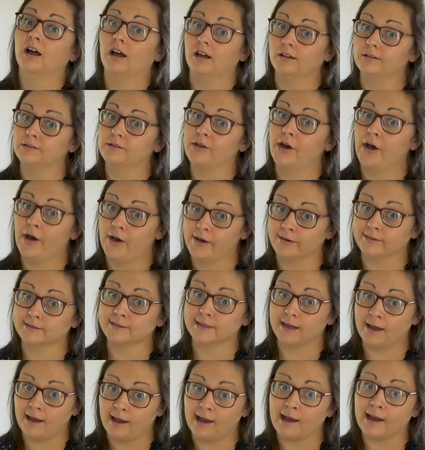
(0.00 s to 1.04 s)
A long
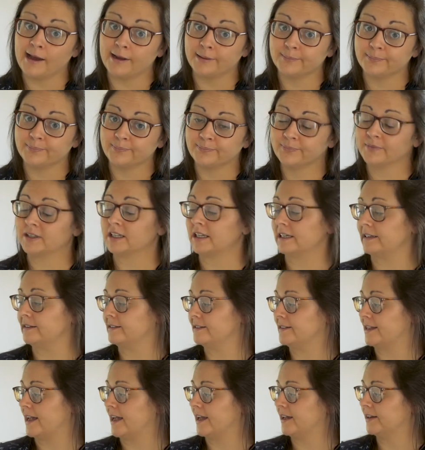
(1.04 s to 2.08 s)
time, he
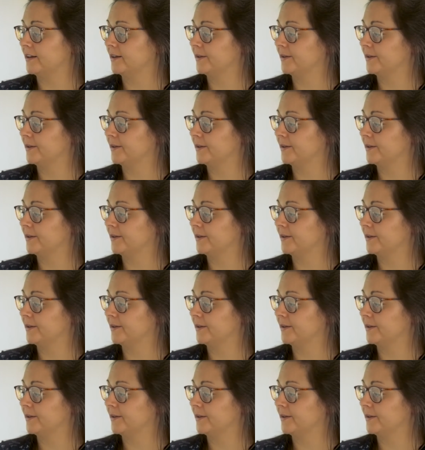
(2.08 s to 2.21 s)
said.